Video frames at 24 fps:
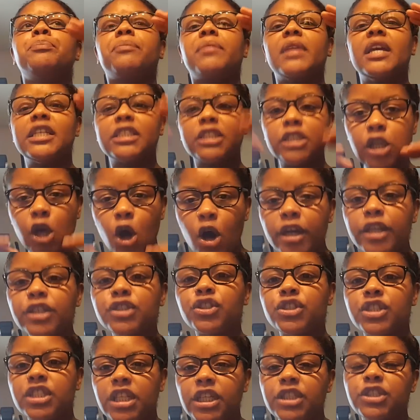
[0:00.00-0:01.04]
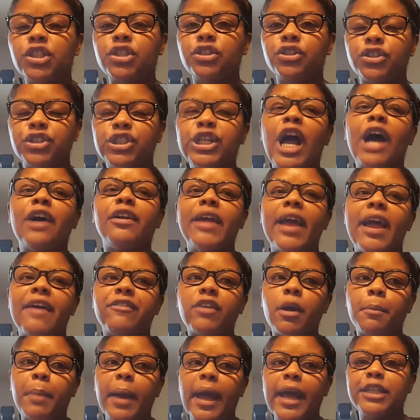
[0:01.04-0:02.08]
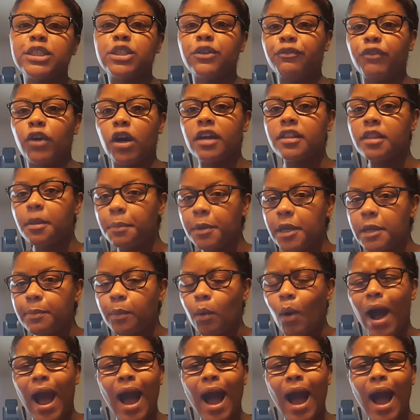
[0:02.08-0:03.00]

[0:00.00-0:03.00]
as long as you're teaching your child to have compassion for other people.